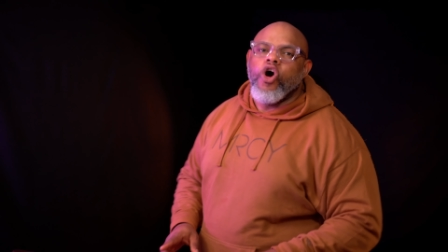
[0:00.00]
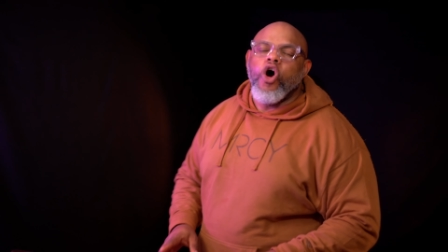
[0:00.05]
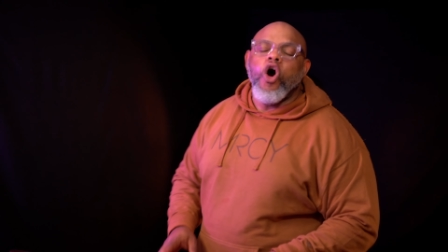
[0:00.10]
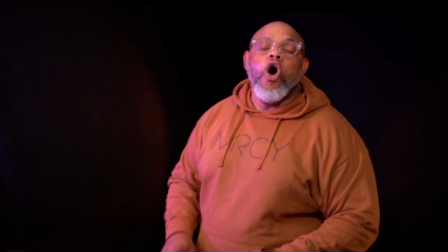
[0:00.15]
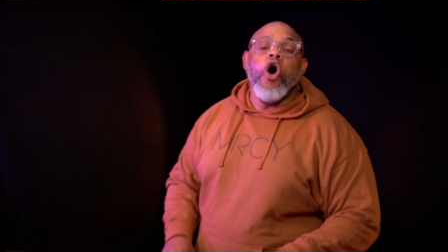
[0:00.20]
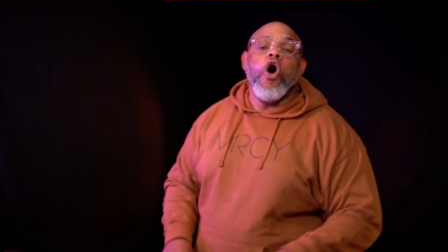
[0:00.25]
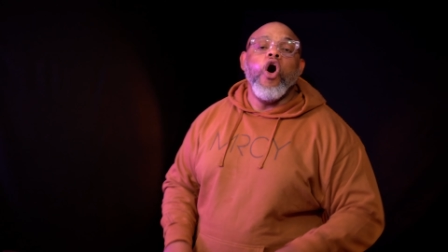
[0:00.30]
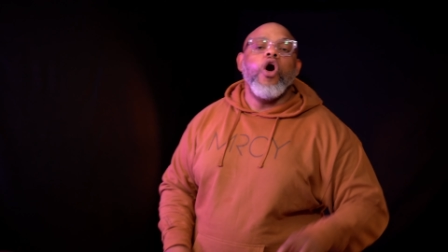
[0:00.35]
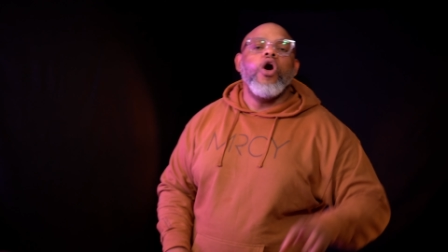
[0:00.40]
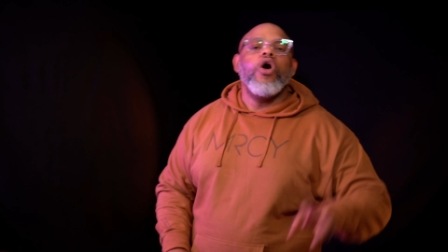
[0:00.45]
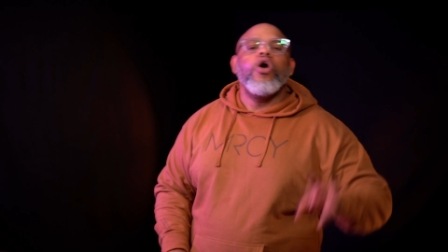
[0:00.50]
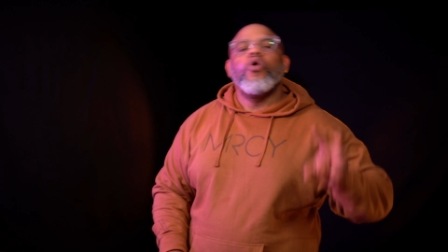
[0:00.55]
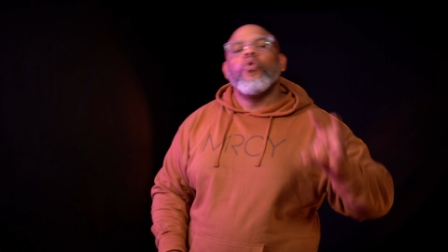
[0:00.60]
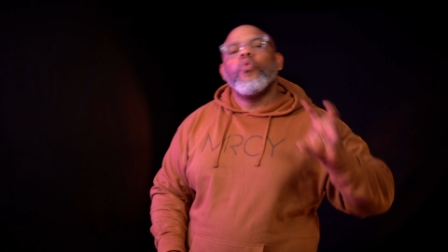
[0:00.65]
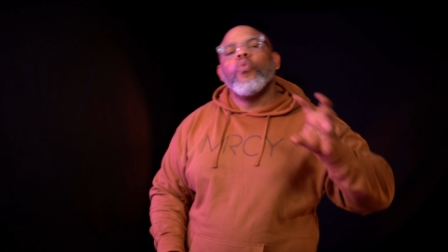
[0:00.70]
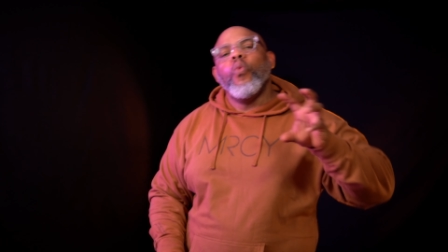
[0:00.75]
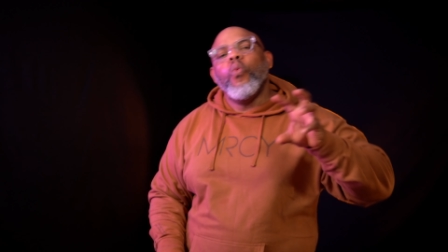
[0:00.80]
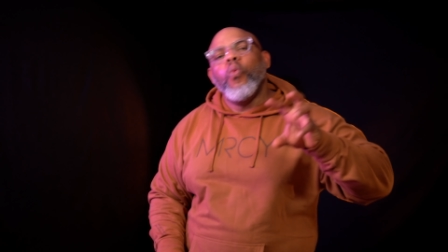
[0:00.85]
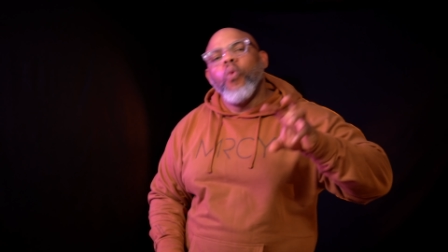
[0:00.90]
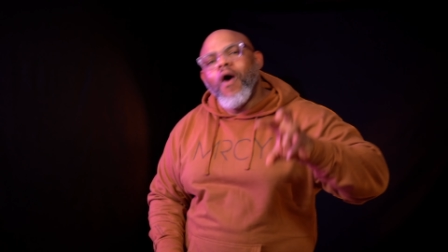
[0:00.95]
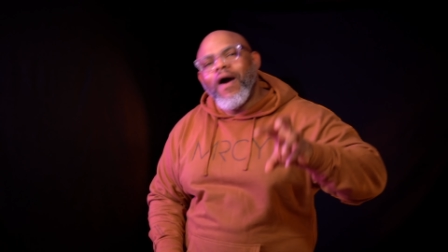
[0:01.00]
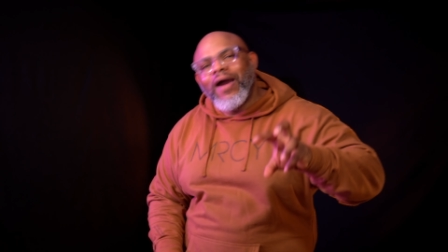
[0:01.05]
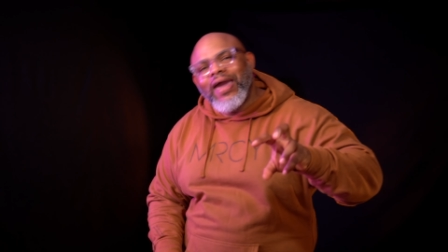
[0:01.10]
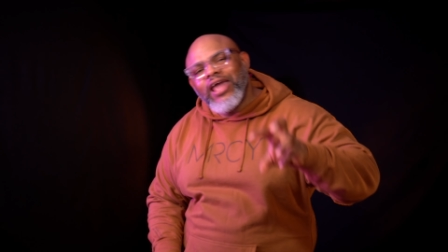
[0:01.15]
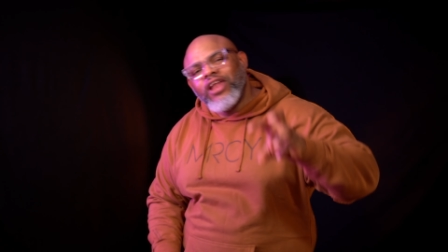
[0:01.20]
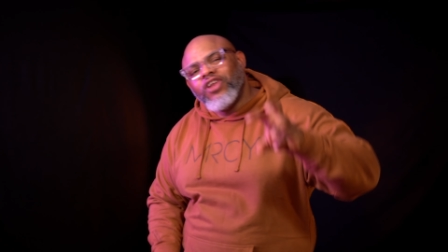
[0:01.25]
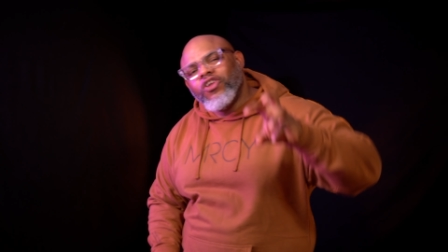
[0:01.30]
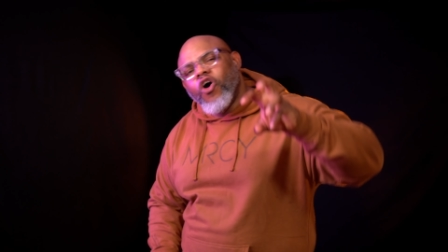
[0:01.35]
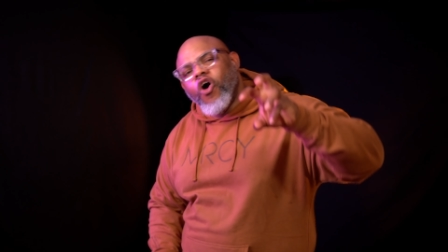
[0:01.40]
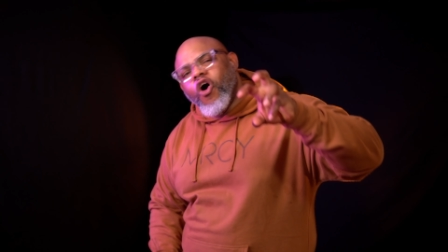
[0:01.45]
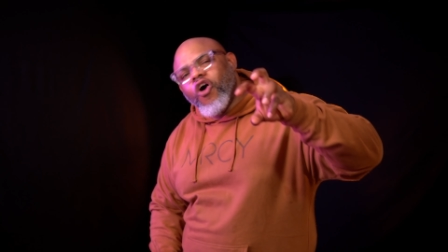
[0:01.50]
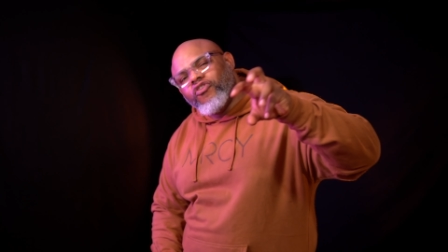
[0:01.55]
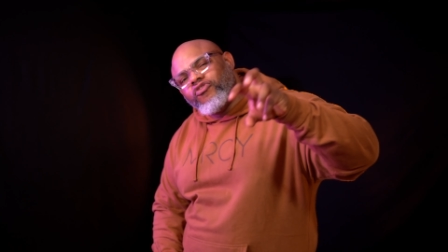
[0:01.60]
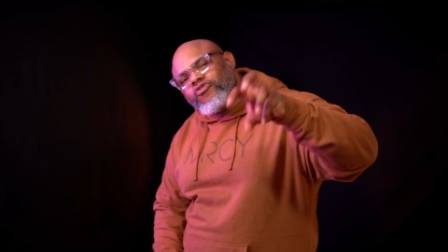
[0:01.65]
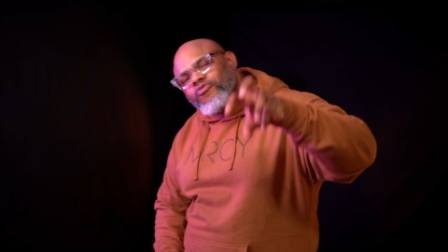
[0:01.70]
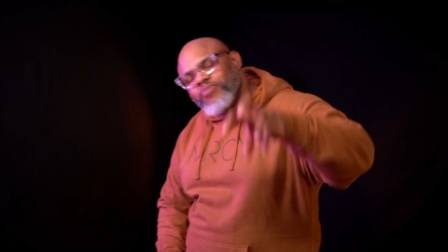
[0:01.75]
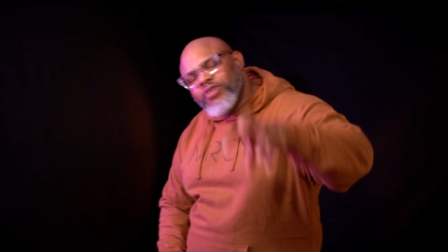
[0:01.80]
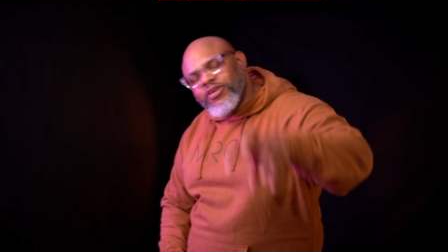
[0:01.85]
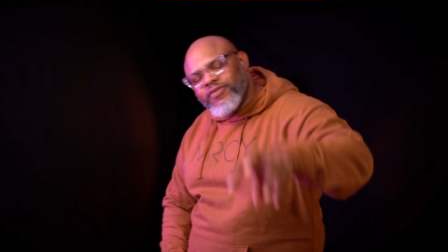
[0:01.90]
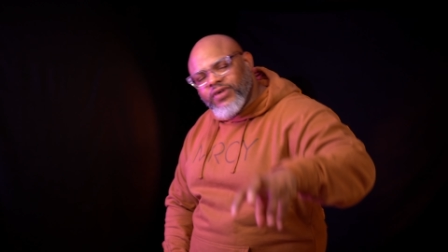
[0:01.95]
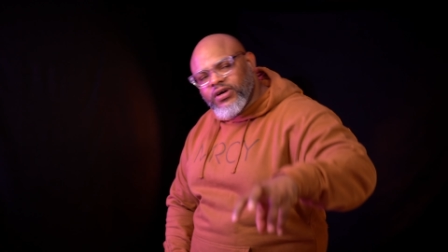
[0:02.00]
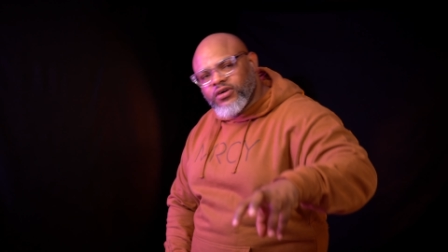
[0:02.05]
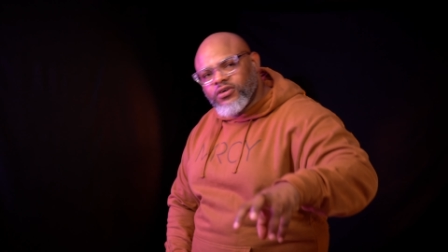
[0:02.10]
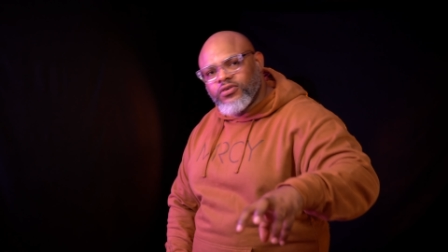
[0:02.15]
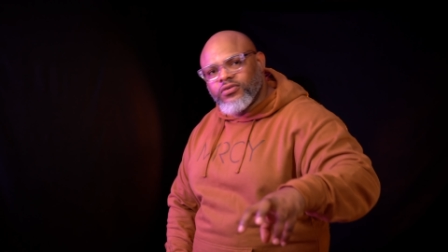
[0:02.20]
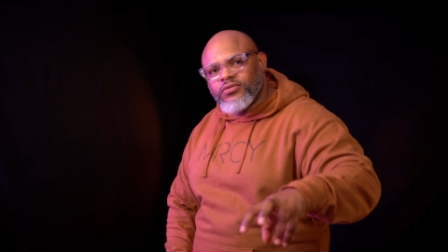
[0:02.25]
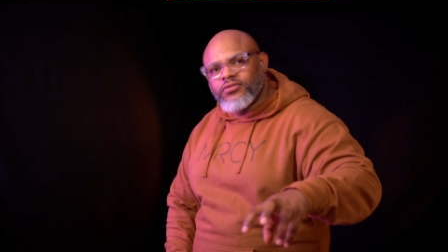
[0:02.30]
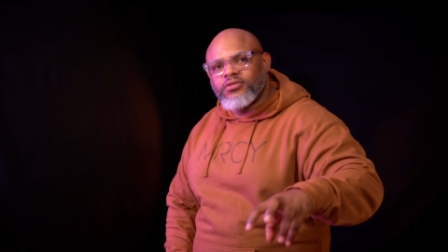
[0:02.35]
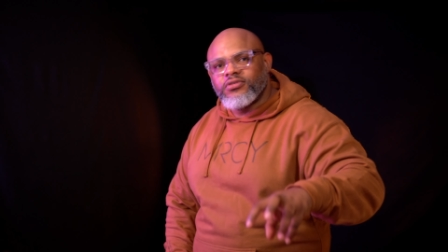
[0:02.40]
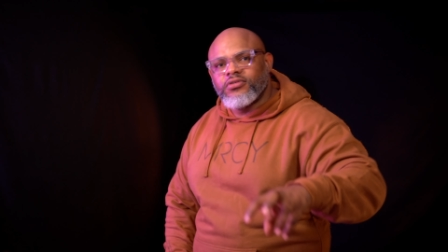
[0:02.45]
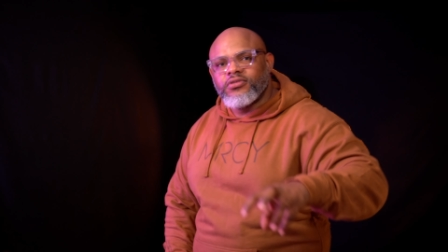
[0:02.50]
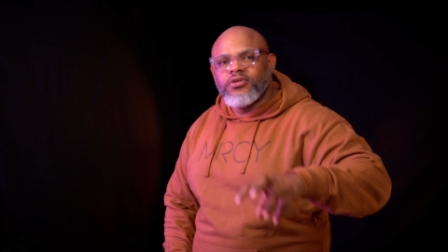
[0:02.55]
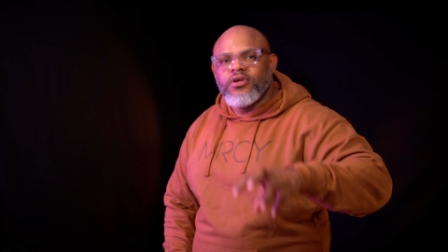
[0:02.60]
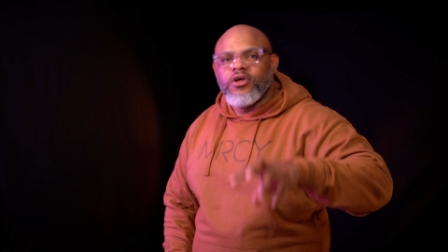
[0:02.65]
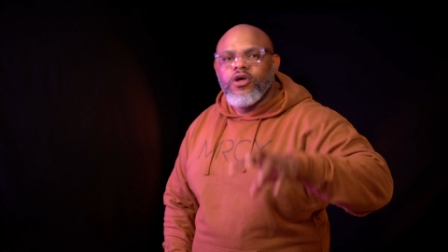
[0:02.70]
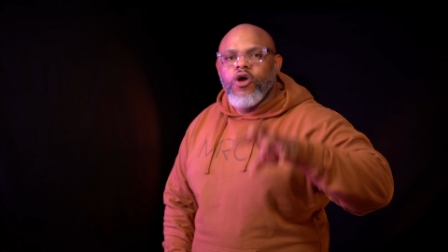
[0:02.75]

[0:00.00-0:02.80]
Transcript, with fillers: or working of miracles